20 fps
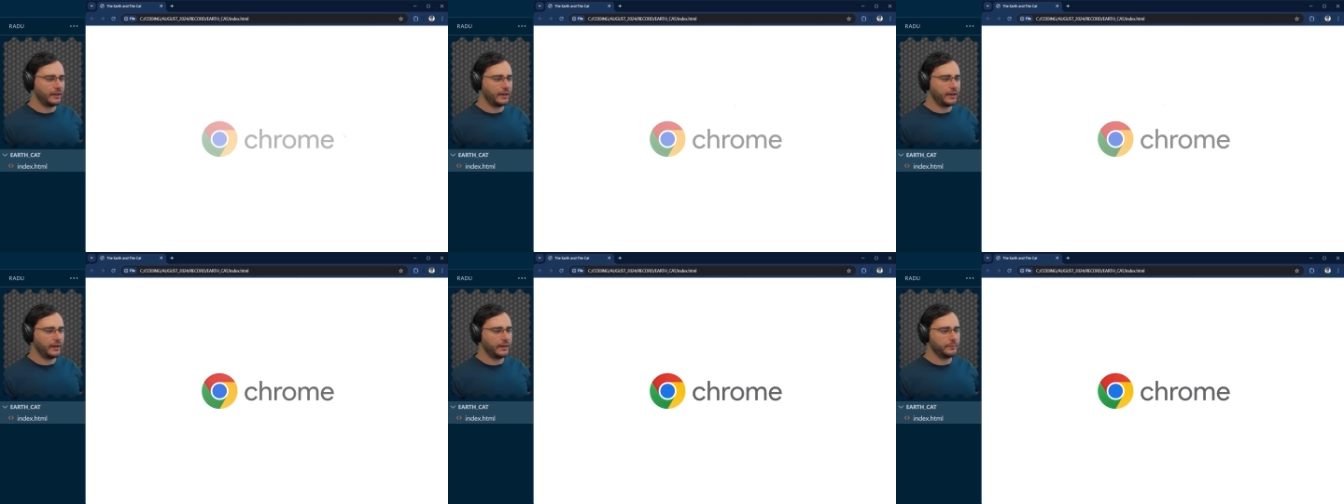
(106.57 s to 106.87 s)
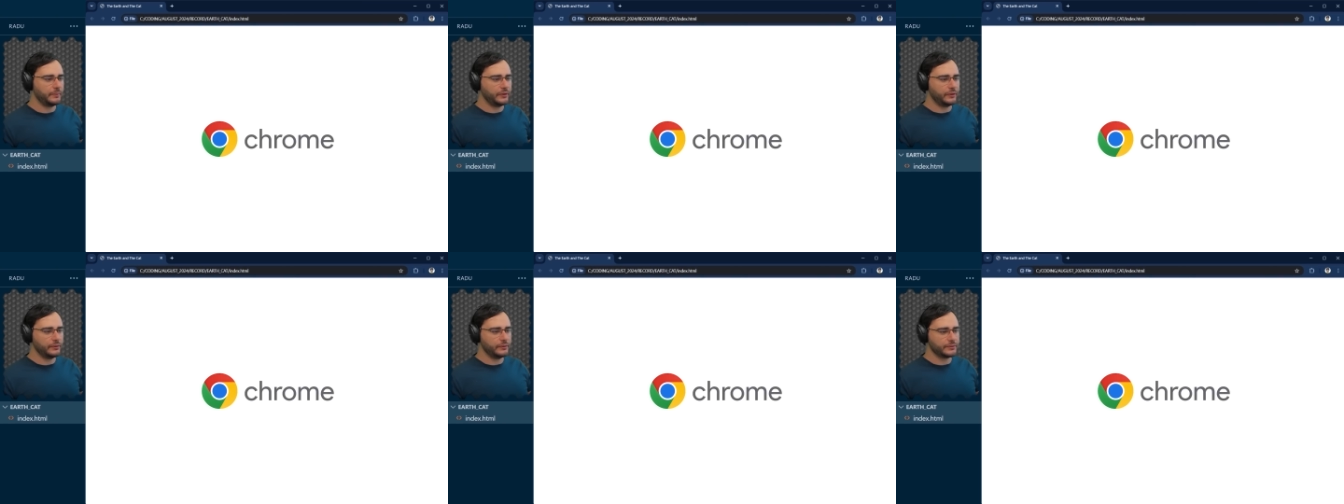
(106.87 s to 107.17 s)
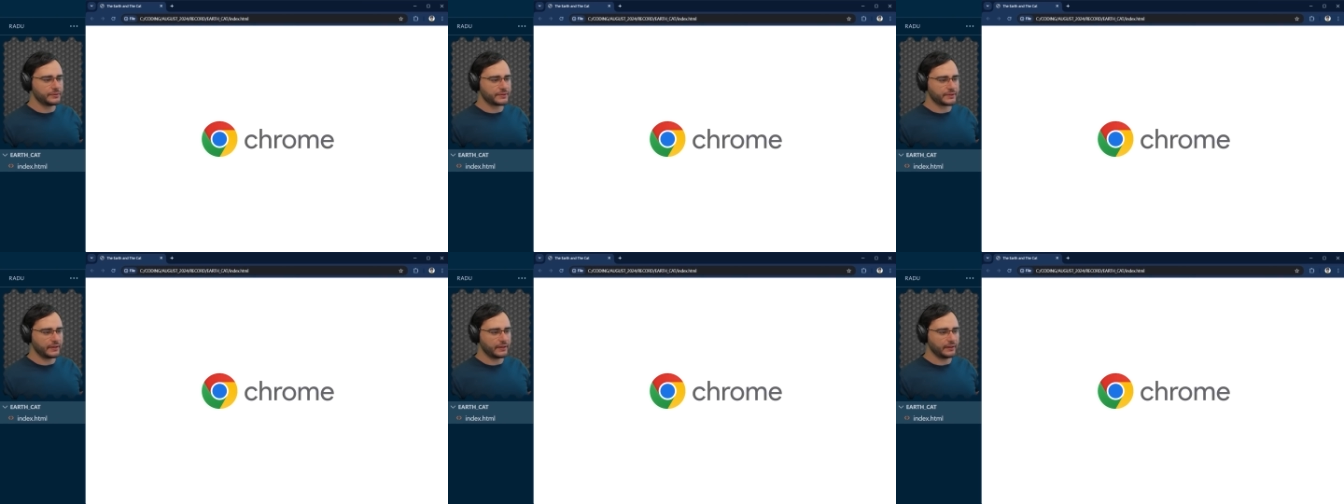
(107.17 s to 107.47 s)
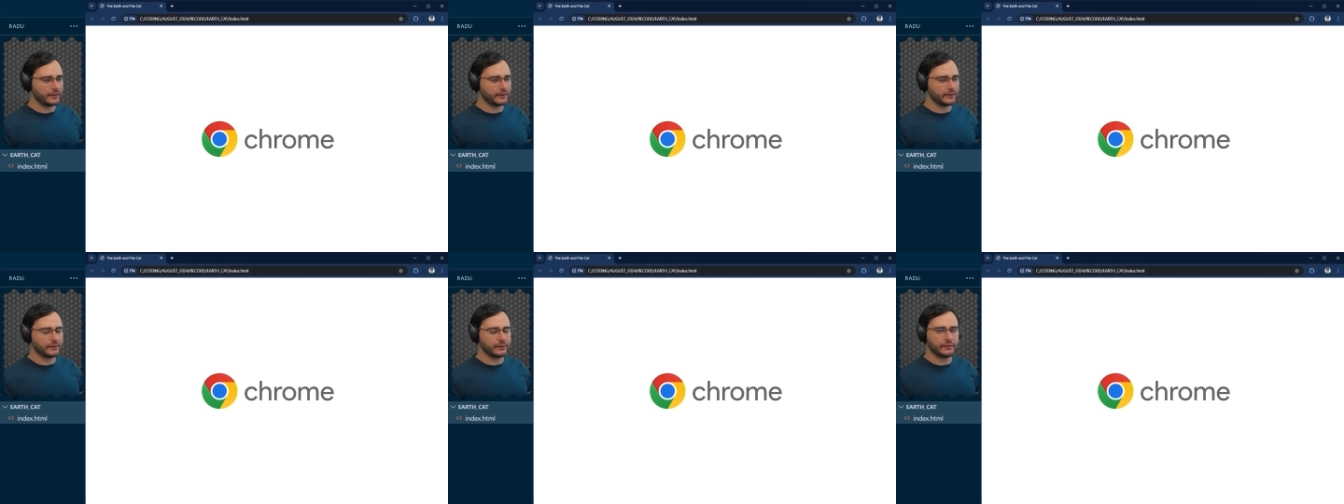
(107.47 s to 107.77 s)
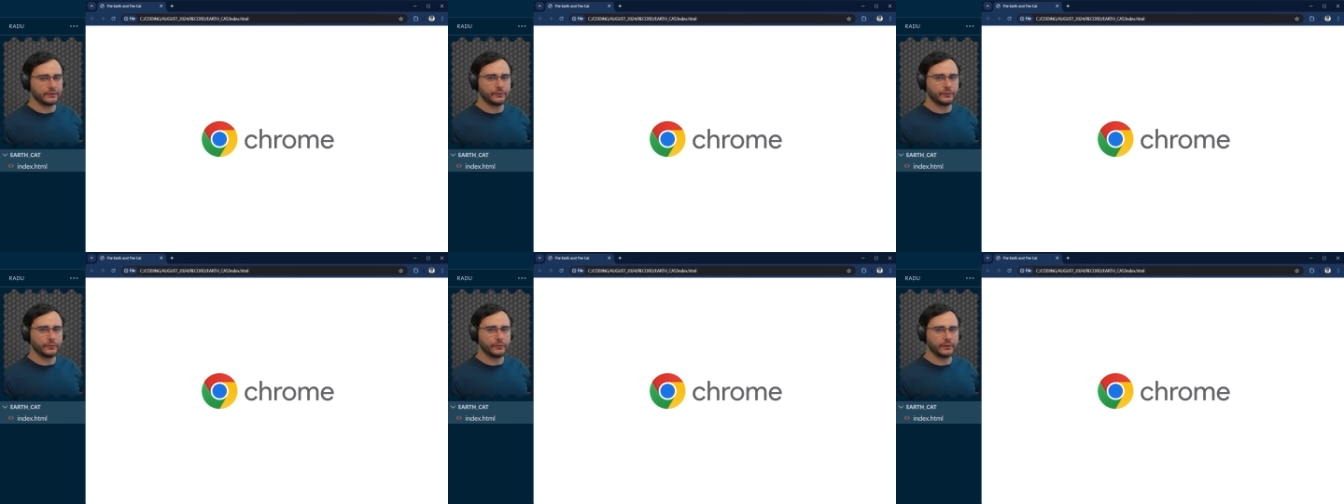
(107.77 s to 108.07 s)
I'm
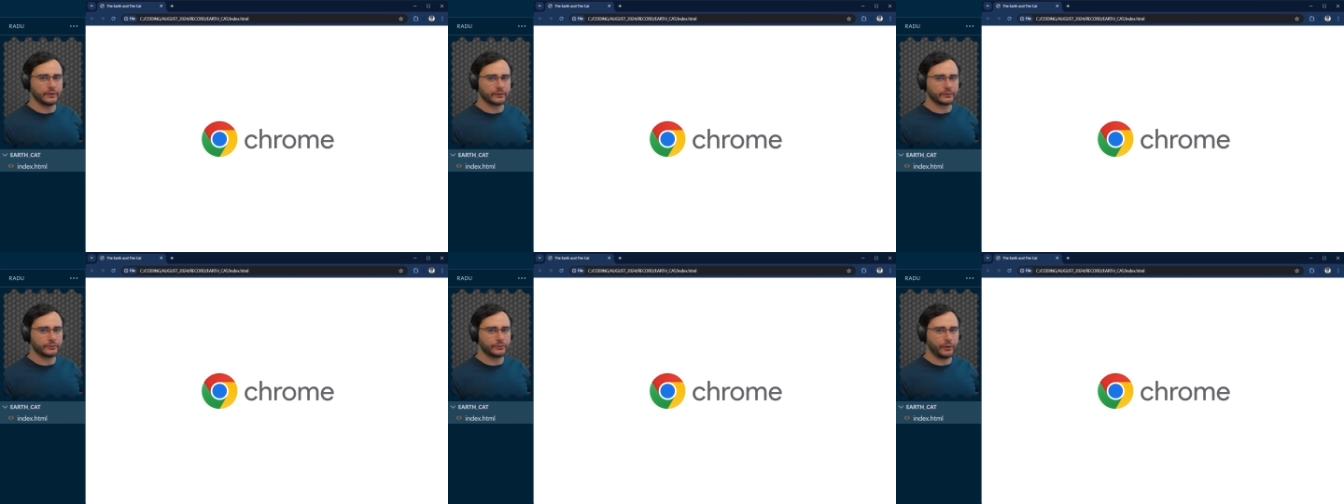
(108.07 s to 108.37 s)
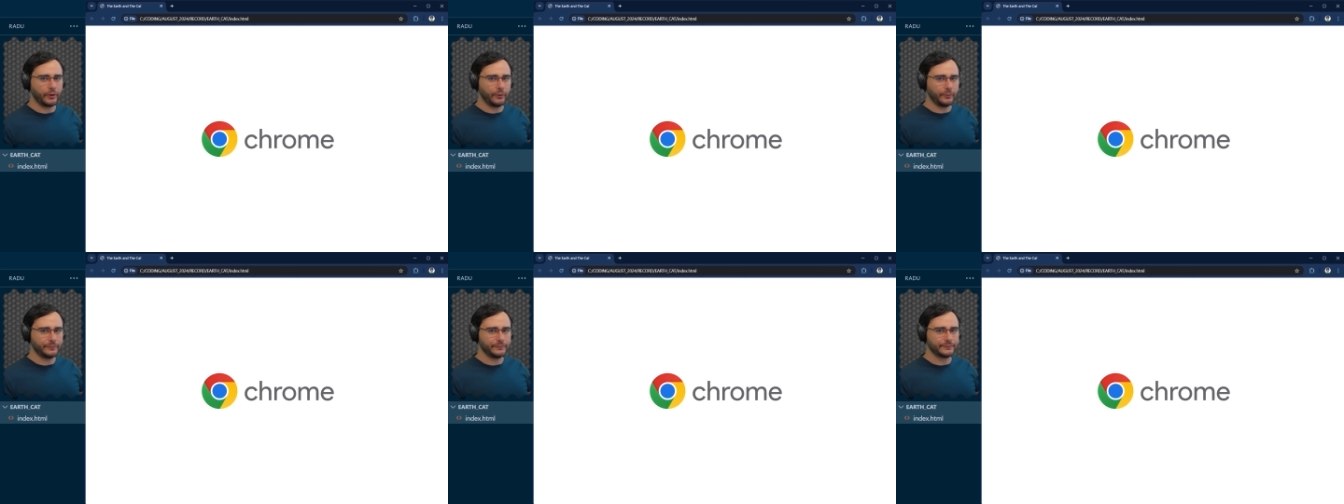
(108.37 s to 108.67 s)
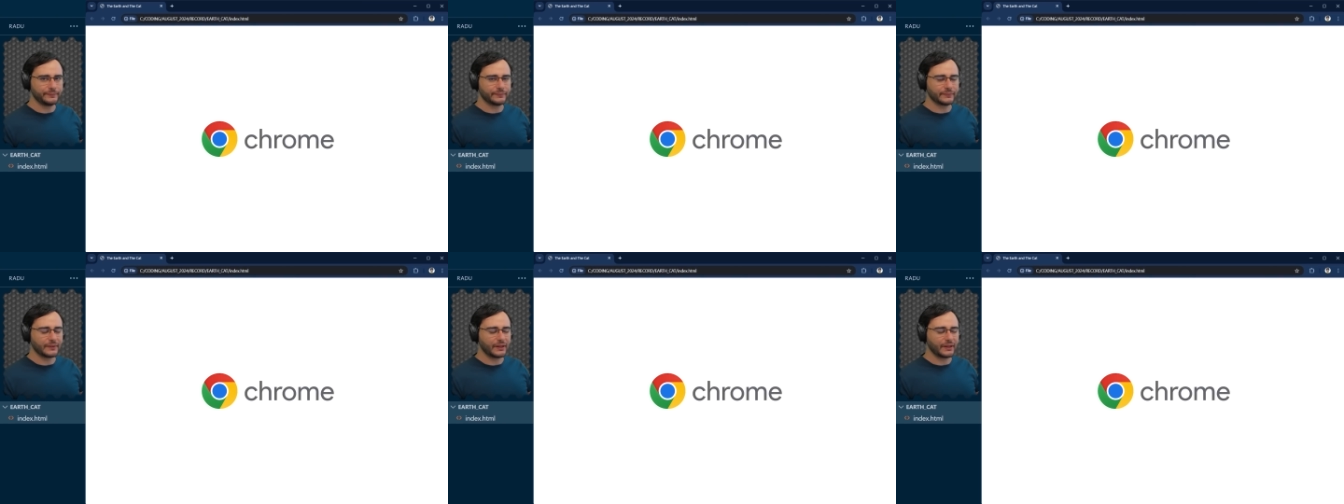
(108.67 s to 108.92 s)
using Google Chrome